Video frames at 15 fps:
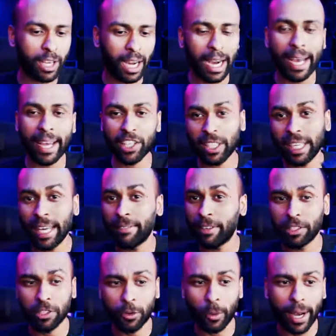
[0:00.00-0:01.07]
I actually haven't
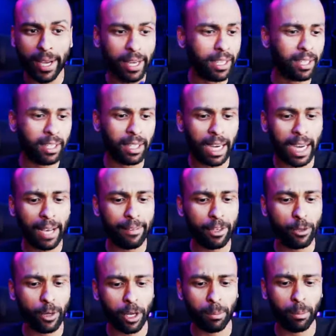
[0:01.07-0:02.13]
tried it. I haven't
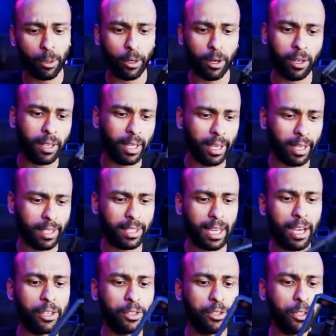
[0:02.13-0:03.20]
tried to put it on, as I
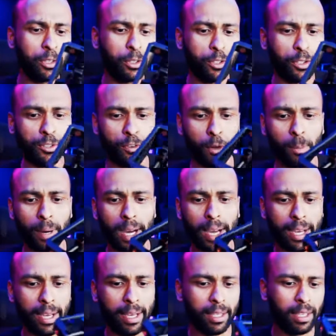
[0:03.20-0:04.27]
used to use this for
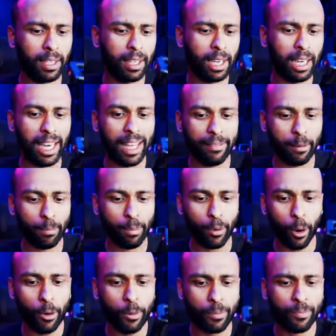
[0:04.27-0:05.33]
my 11 Pro.